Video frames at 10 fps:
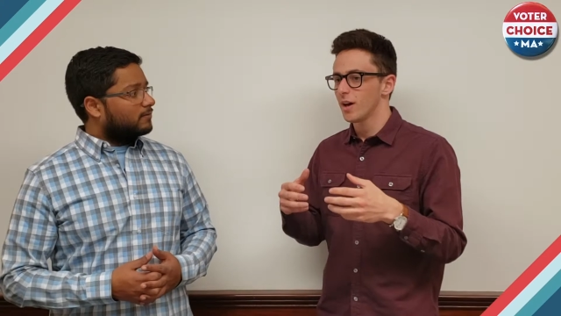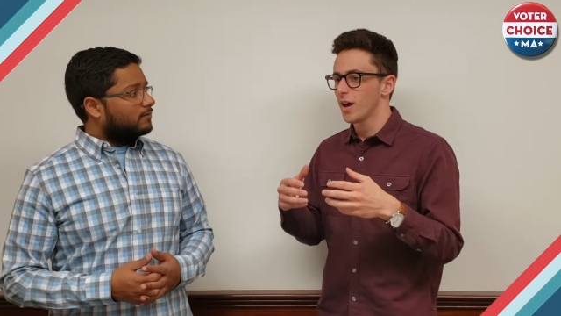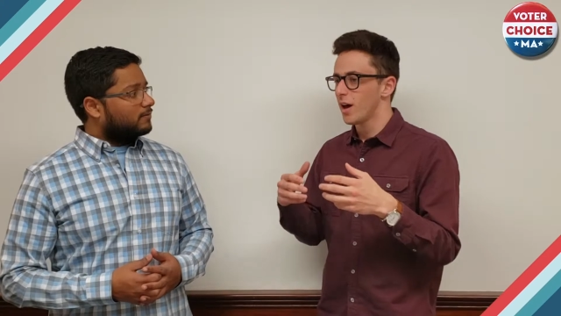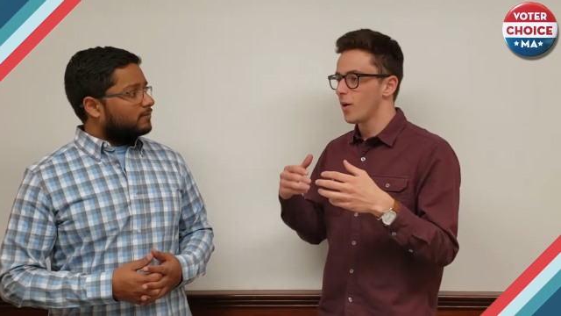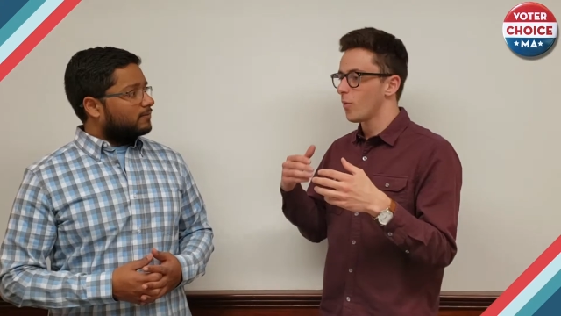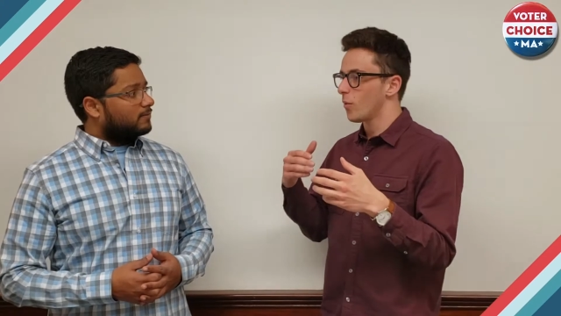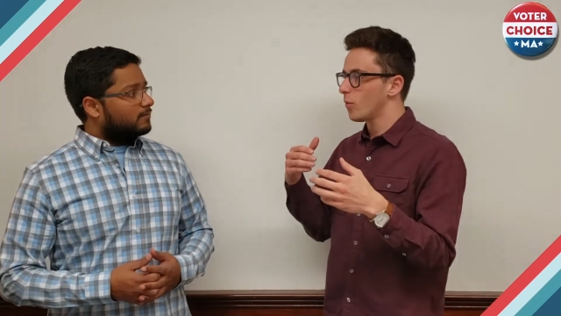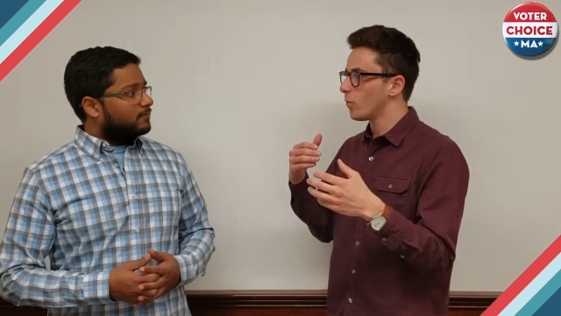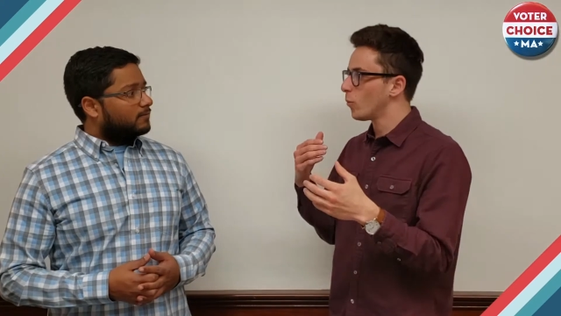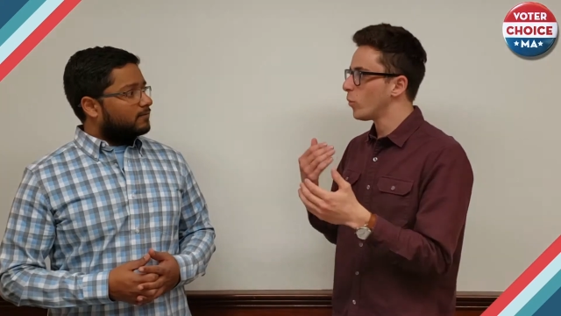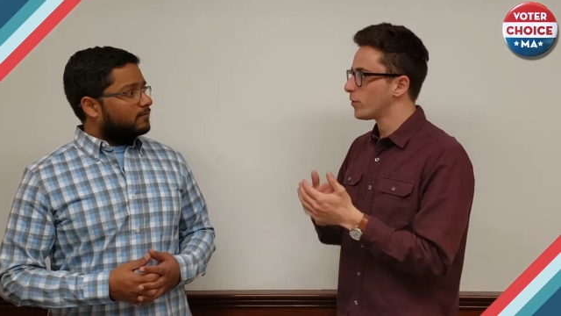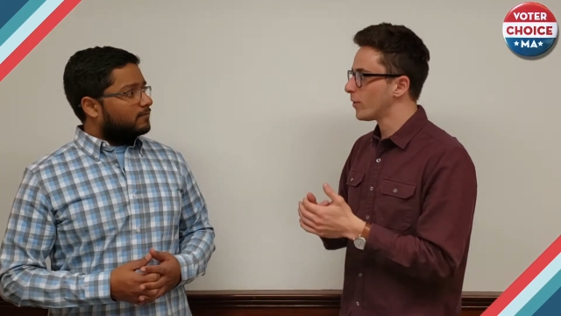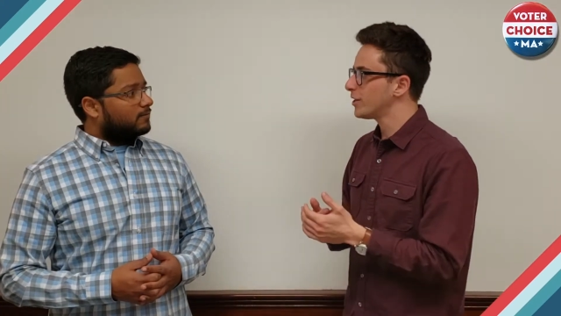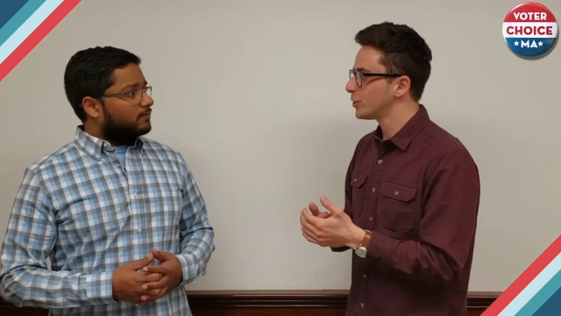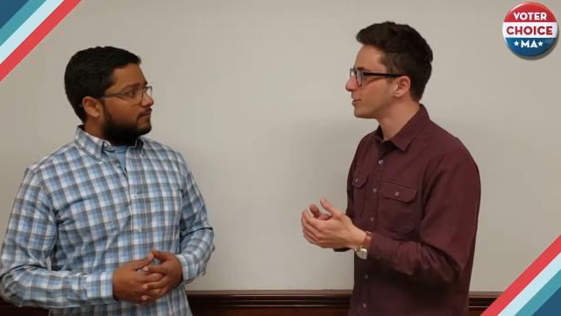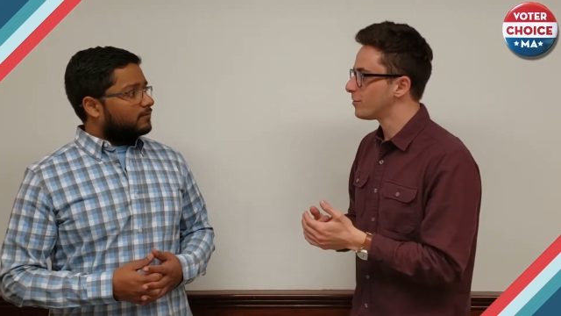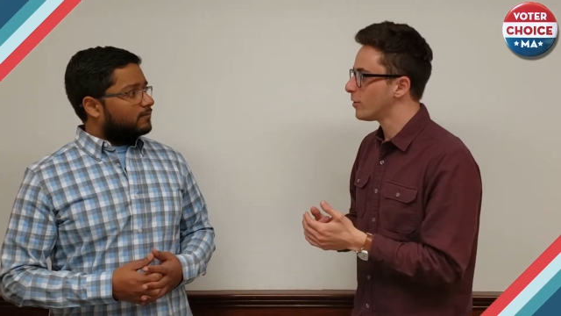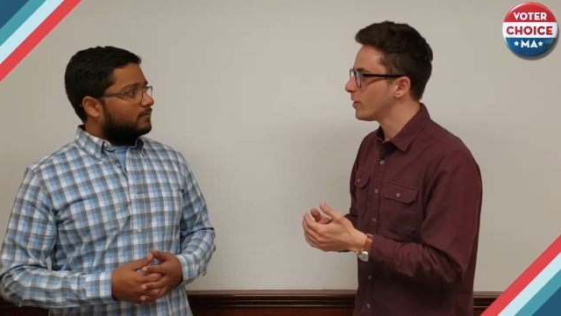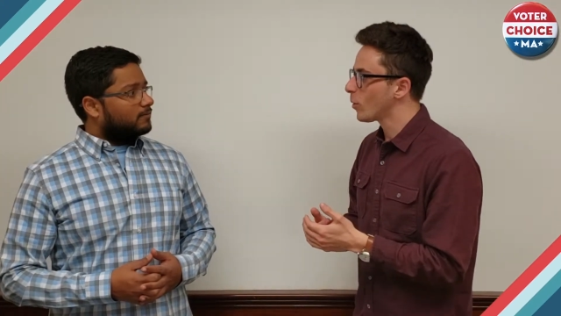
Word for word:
Speaker 1: uh, with ranked choice voting,